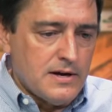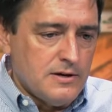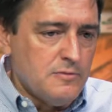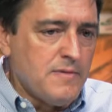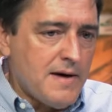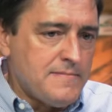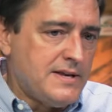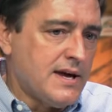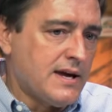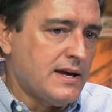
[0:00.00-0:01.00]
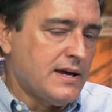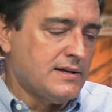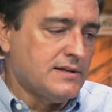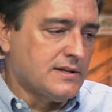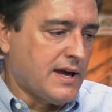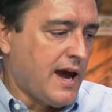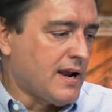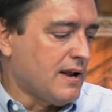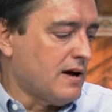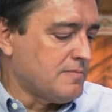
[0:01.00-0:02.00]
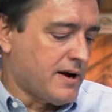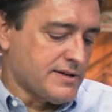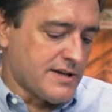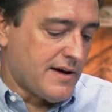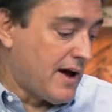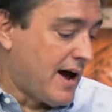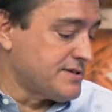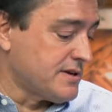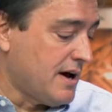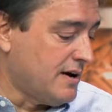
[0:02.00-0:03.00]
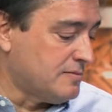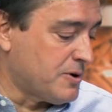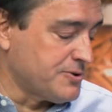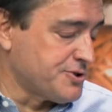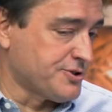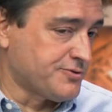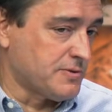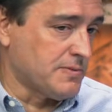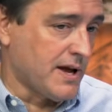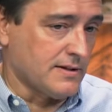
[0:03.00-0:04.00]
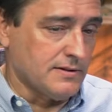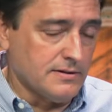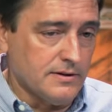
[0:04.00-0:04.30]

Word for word: You might be digging into the catalog because I, I saw brochures from like